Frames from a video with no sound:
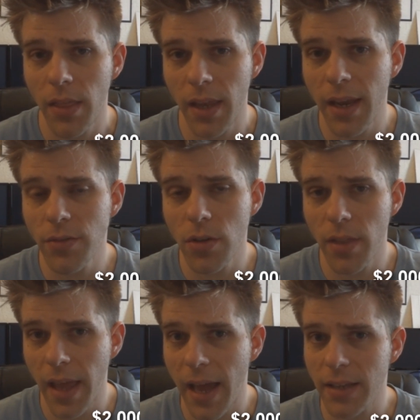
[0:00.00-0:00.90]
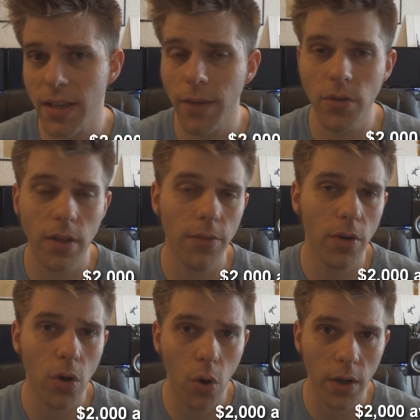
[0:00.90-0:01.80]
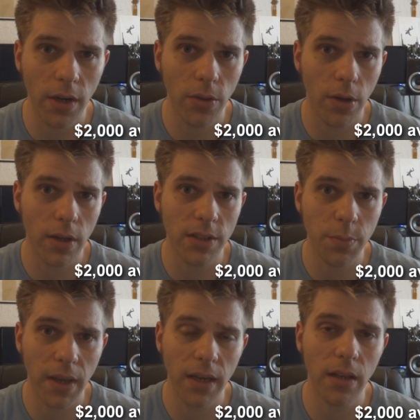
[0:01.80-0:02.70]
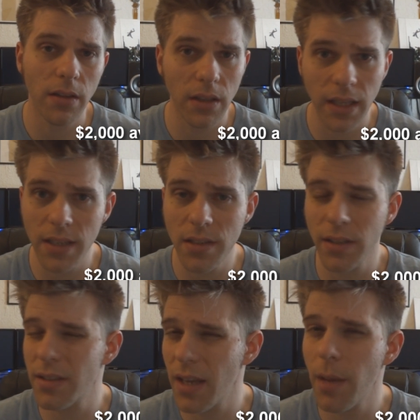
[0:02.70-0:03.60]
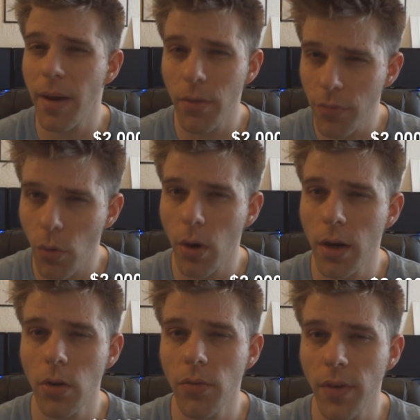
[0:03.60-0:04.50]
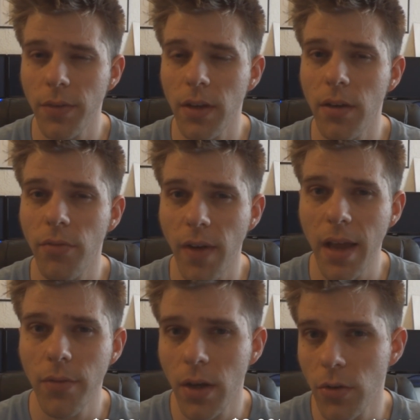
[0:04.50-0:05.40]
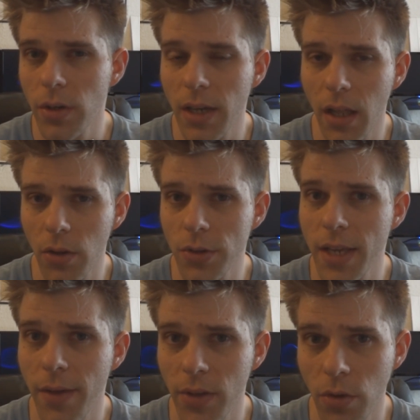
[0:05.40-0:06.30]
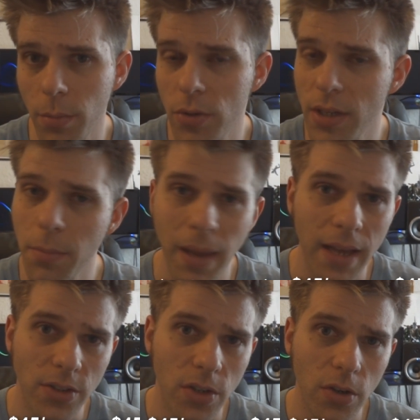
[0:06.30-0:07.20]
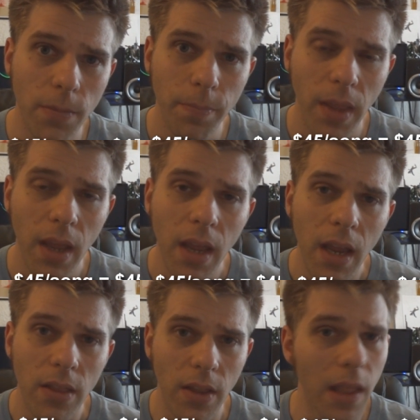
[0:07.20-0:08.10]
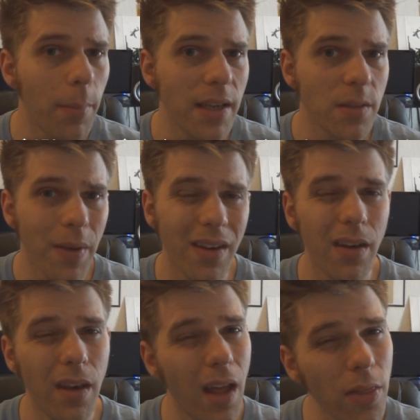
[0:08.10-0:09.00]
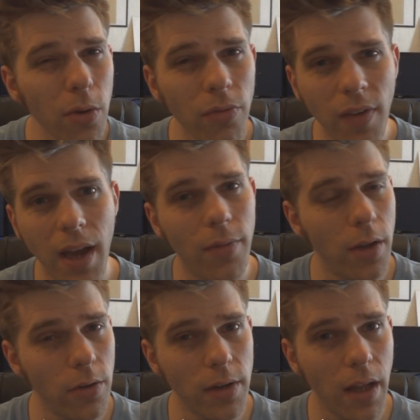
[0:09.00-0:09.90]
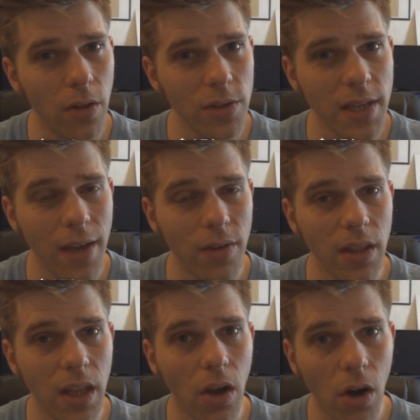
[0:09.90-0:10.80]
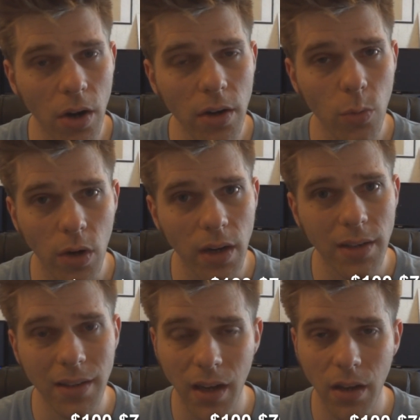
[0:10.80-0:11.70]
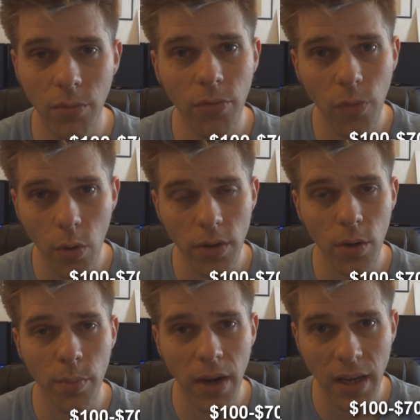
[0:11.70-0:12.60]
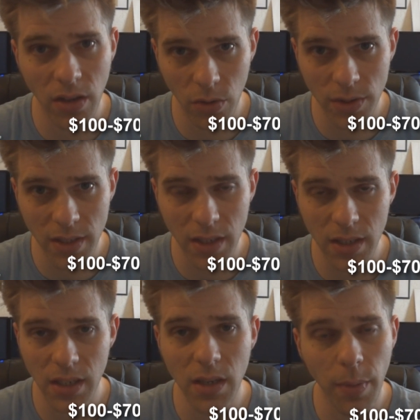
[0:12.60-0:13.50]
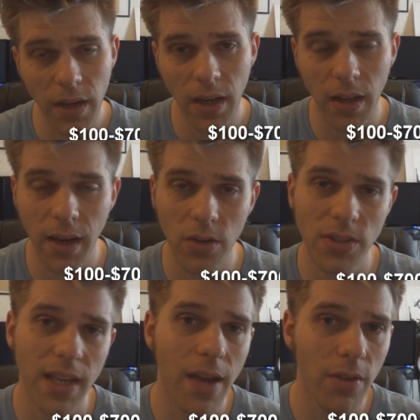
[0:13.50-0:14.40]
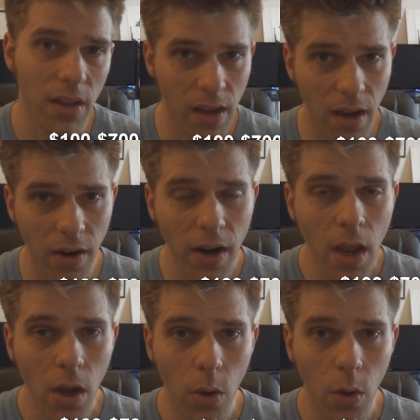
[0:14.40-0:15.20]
Then after that, after they've recorded, they're going to spend at least, let's say, about $450 to $500 having their music mastered. Then they may spend another $500 having the artwork done for their brand new CD, depending on how savvy they are